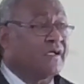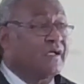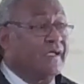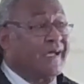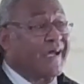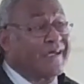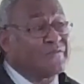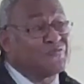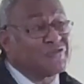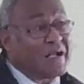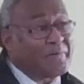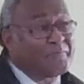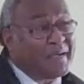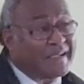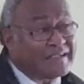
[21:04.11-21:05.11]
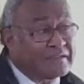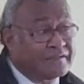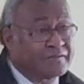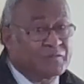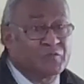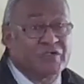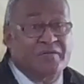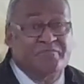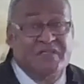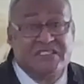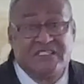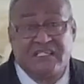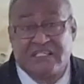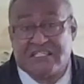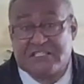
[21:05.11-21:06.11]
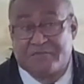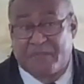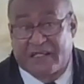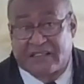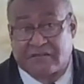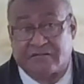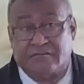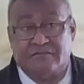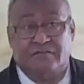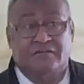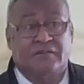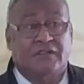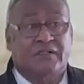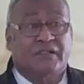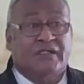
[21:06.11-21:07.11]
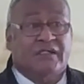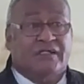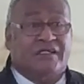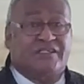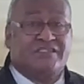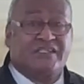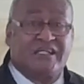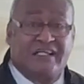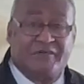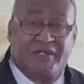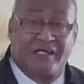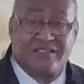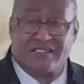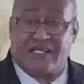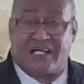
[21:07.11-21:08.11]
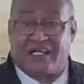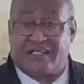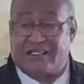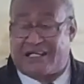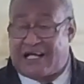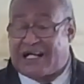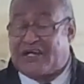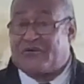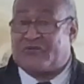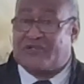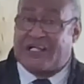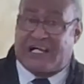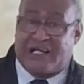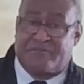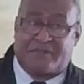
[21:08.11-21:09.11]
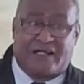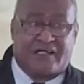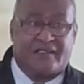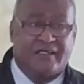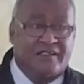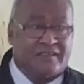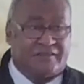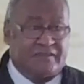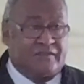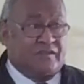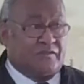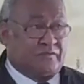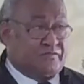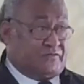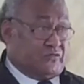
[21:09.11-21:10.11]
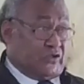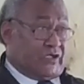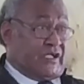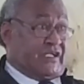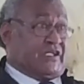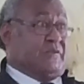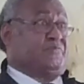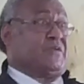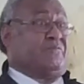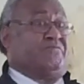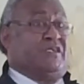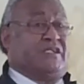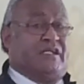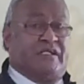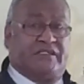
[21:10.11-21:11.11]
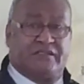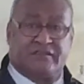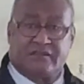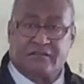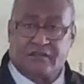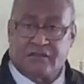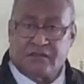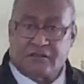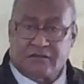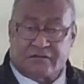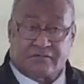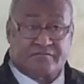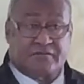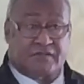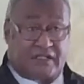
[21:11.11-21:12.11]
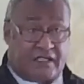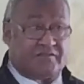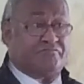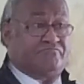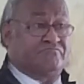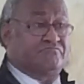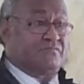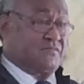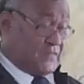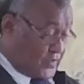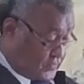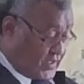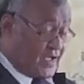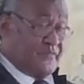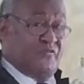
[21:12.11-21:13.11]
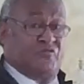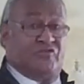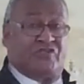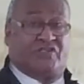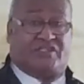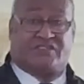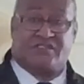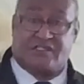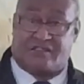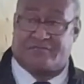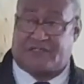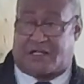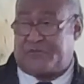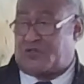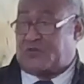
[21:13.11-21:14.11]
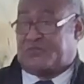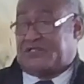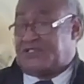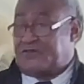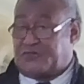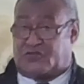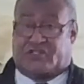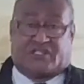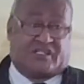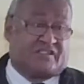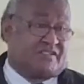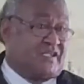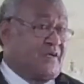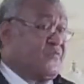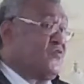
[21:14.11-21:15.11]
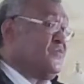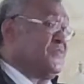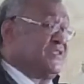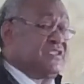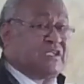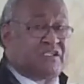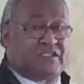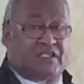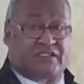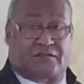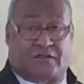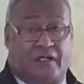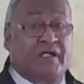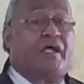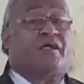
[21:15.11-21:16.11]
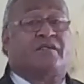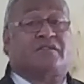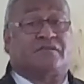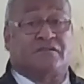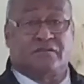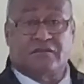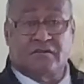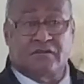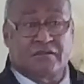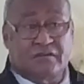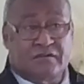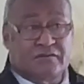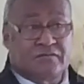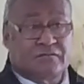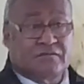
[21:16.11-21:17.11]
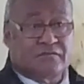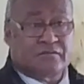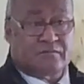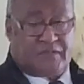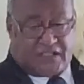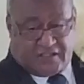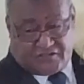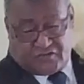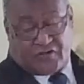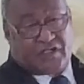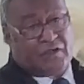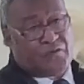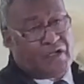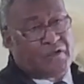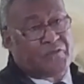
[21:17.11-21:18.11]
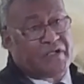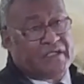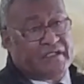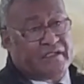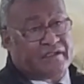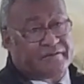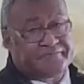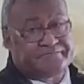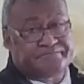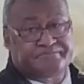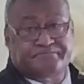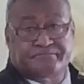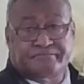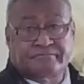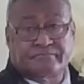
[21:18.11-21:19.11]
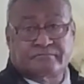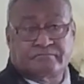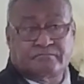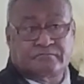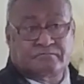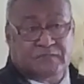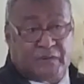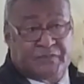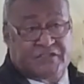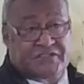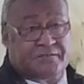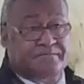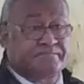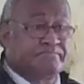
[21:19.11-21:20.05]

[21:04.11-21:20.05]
Yan hindi na pattern. We're missing this pattern. Esini nakay ko nakaba, you declared publicly. Right? Oh, I'm doing this. I'm committing fornication. I'm committing adultery. Okay. But there's only one way here. Baptism.